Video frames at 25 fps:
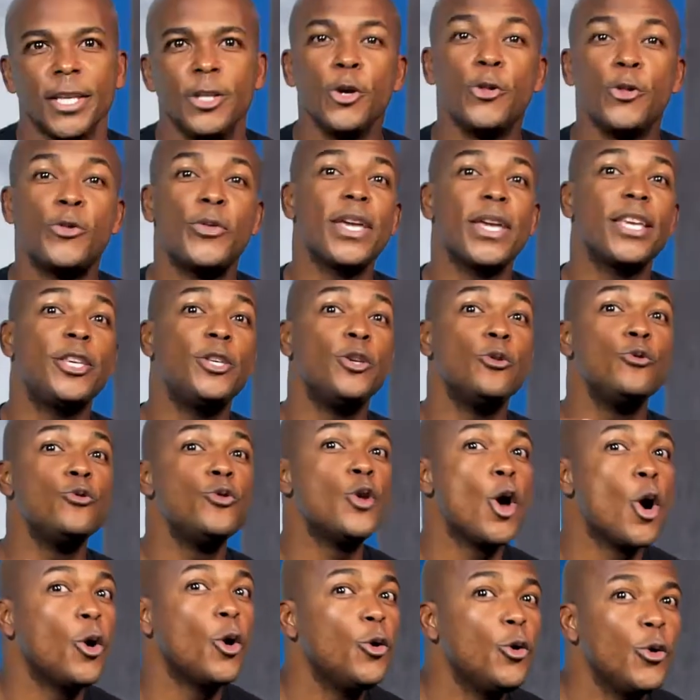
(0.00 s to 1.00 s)
You think you
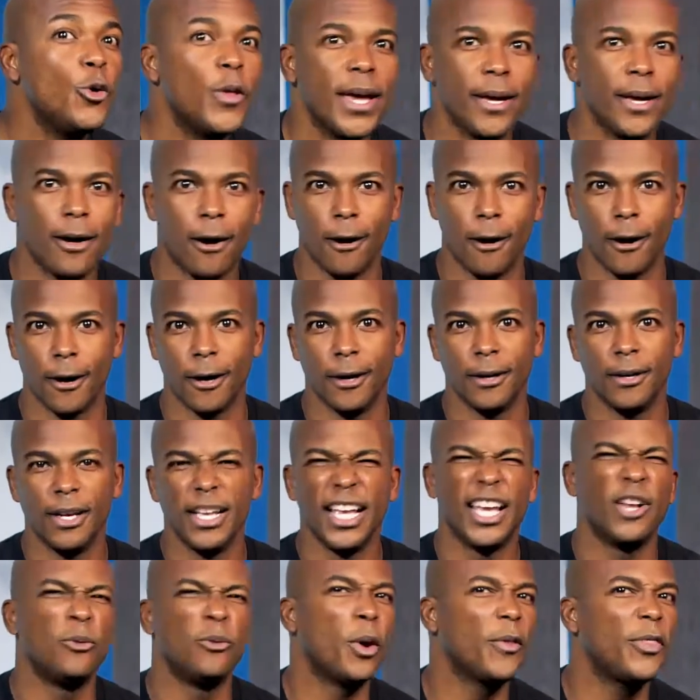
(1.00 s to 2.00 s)
know who they are
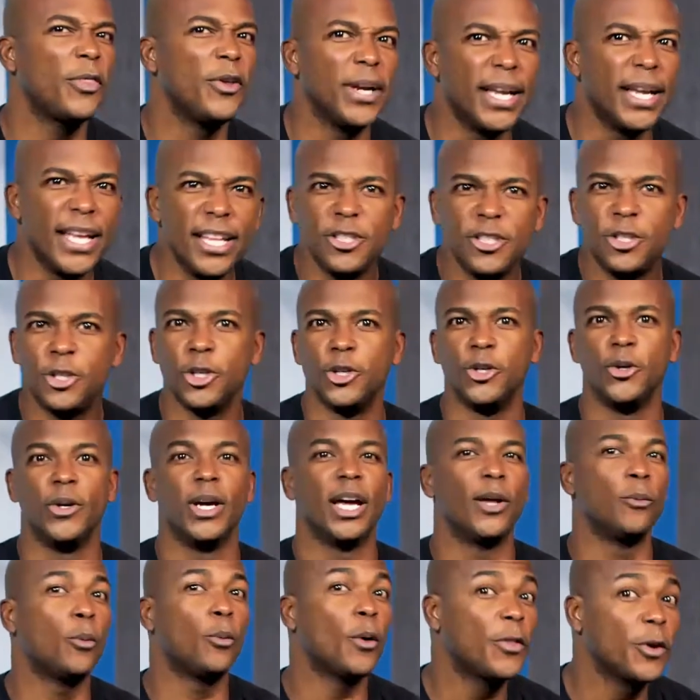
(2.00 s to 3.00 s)
and what they're into
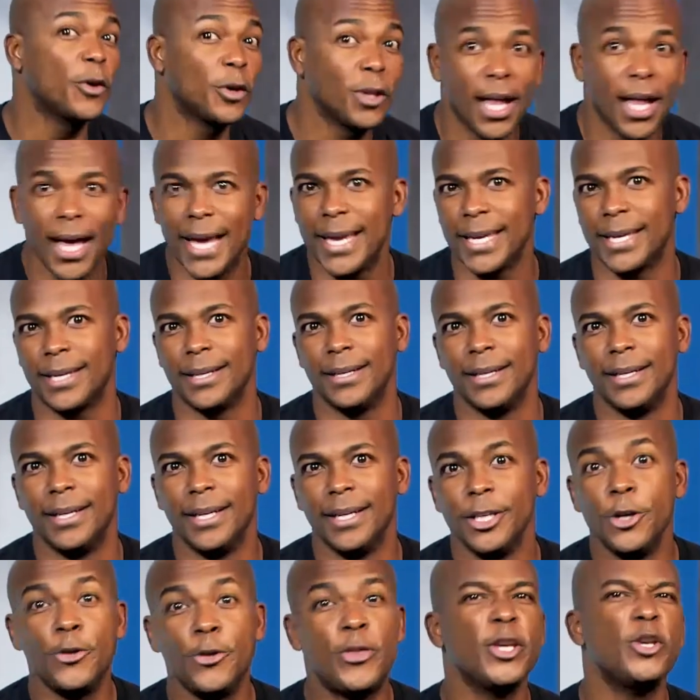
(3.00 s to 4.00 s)
and what they're like.
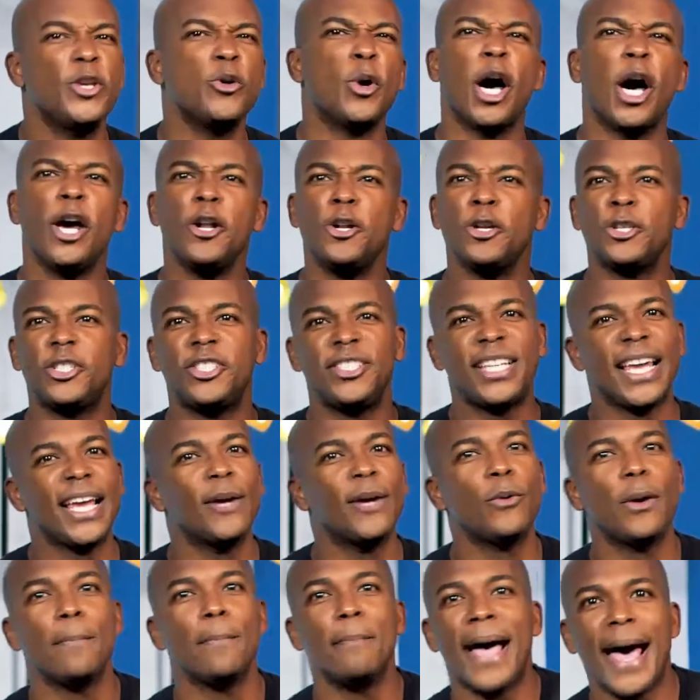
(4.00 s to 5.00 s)
You think you
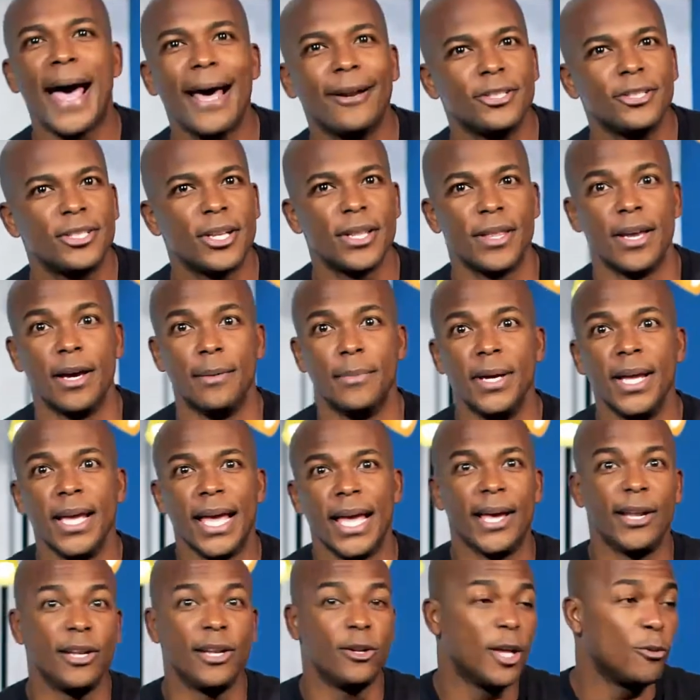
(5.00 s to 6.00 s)
understand what matters to them
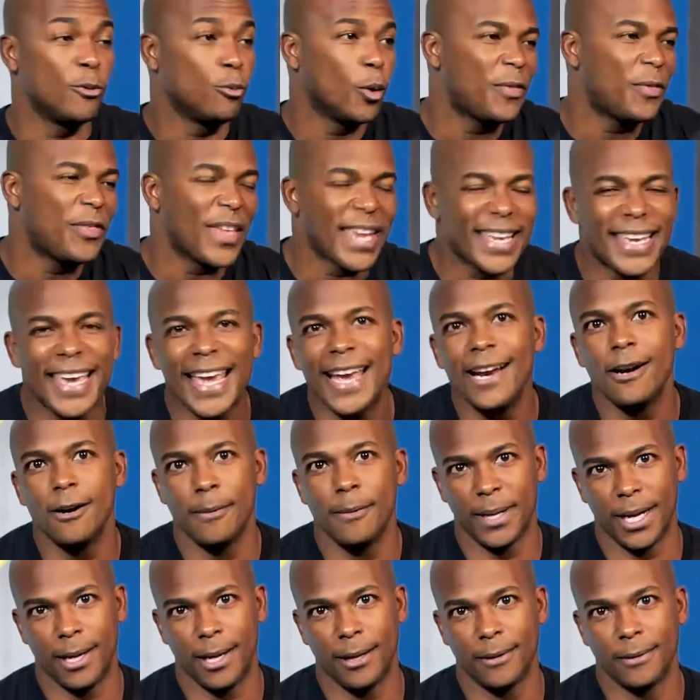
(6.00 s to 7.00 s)
and what they care
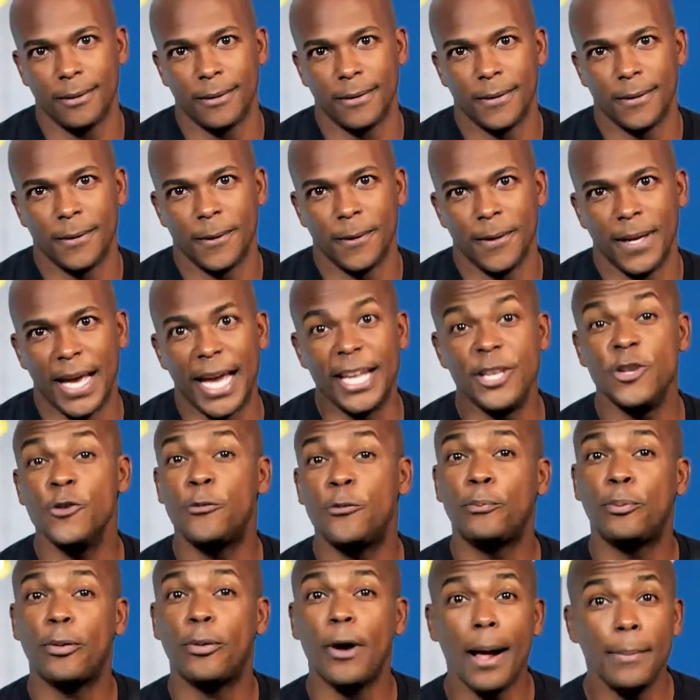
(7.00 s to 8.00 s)
about. And
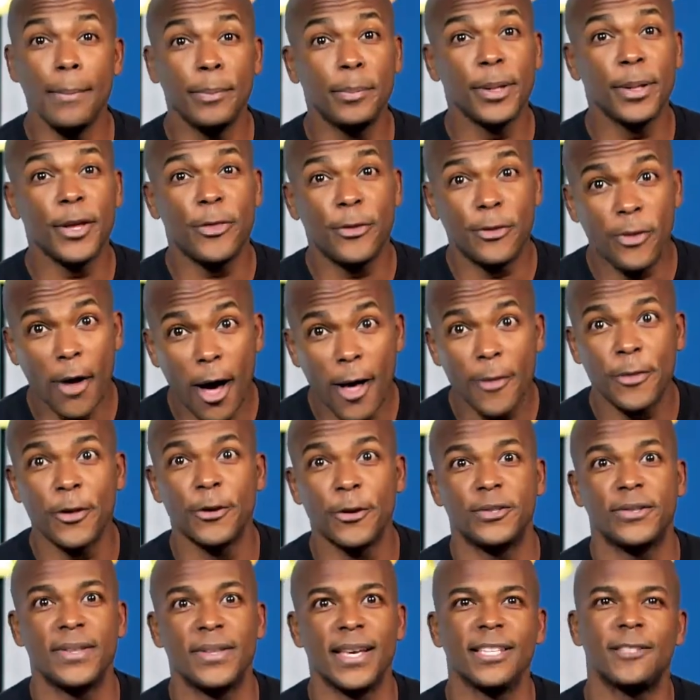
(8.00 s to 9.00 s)
you've probably thought
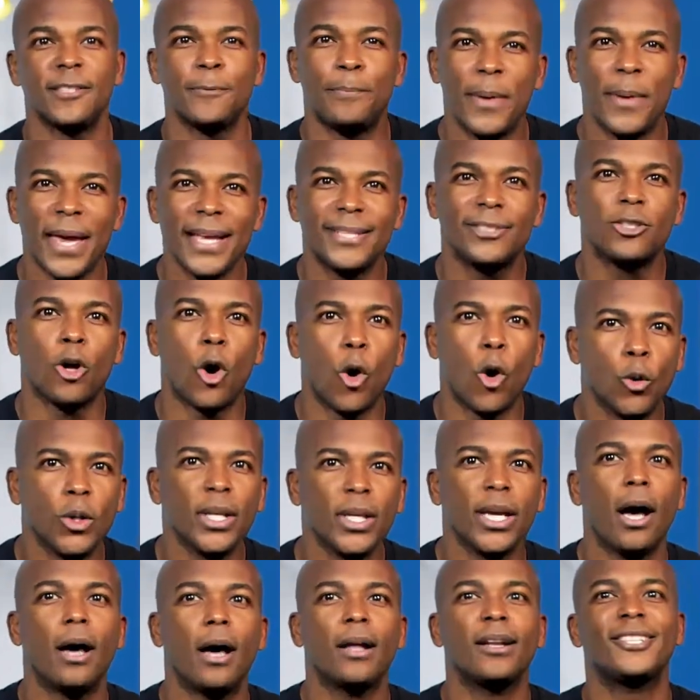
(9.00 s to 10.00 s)
those things based
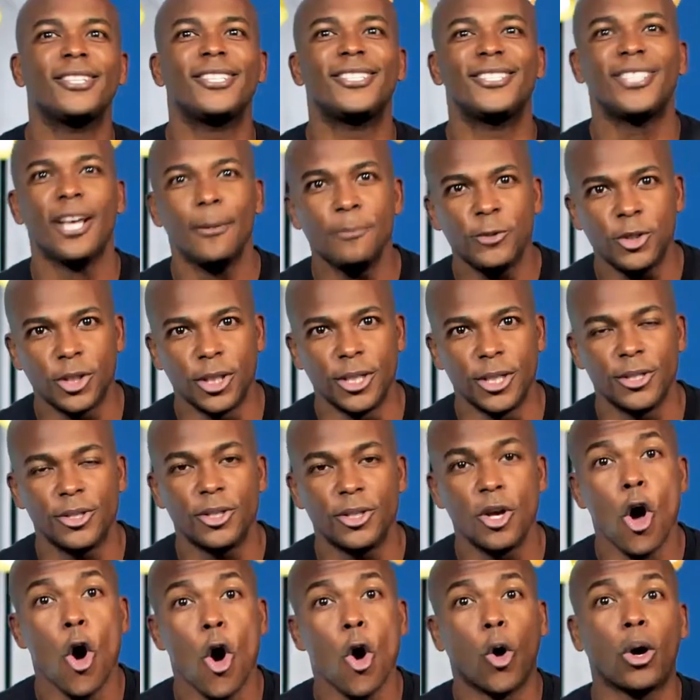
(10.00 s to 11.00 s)
only on
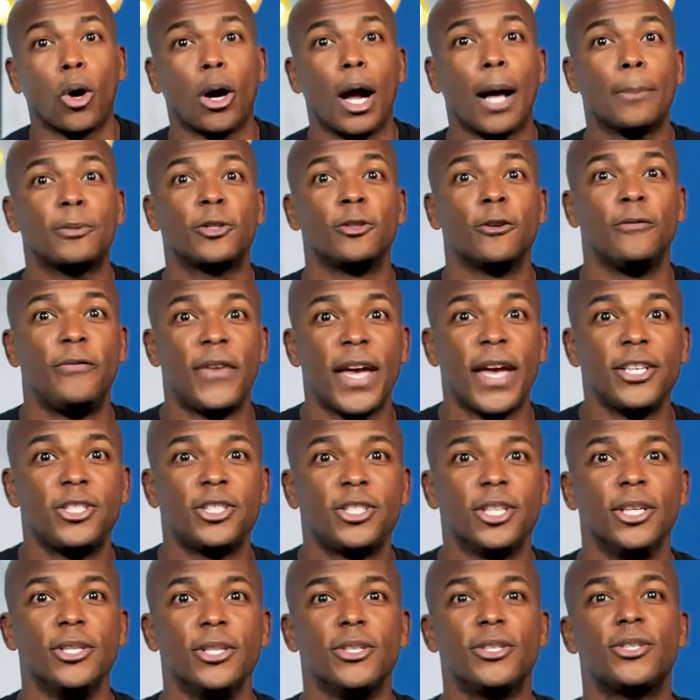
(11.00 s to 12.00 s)
assumptions or
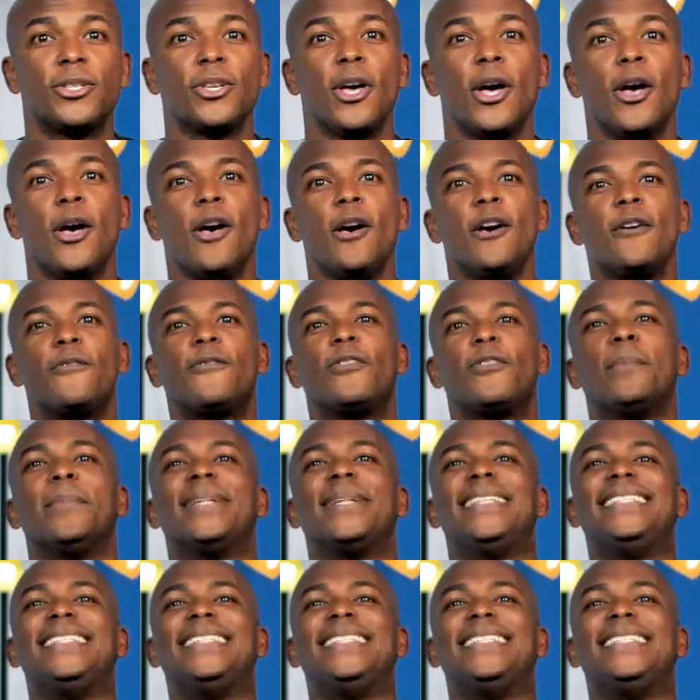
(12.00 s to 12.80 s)
observations from a